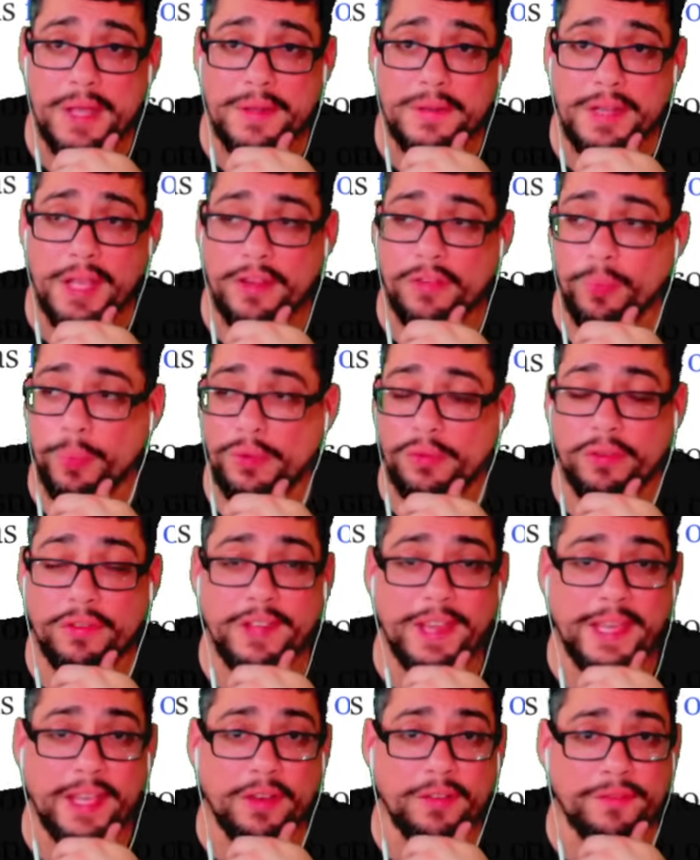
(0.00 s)
Yes, we should
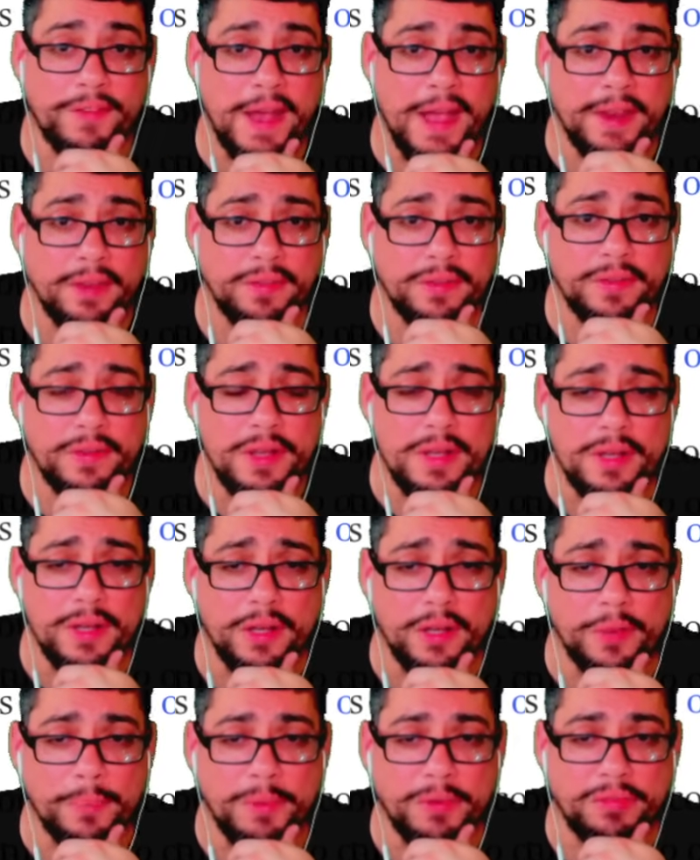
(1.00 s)
take advice
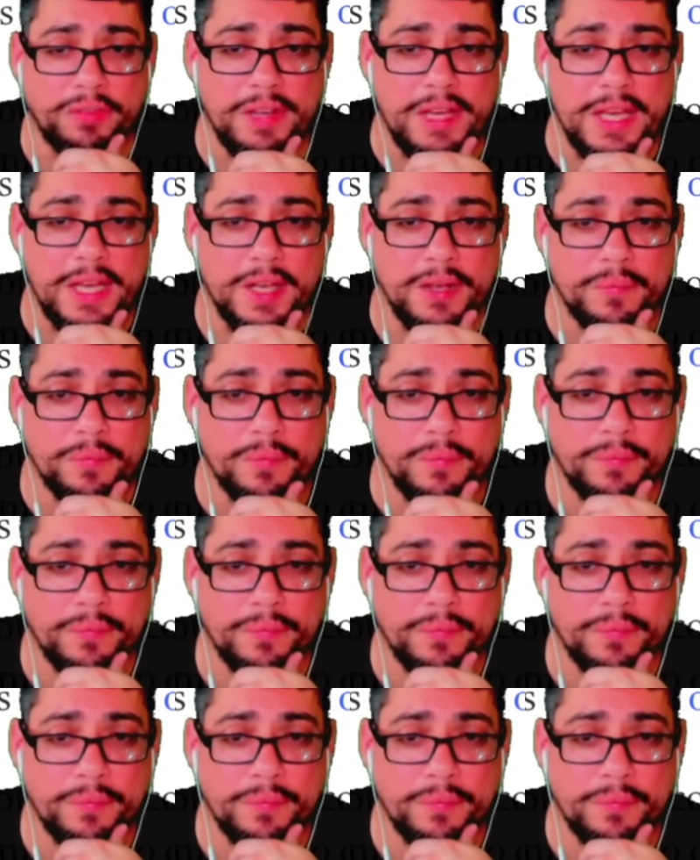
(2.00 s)
on a machine.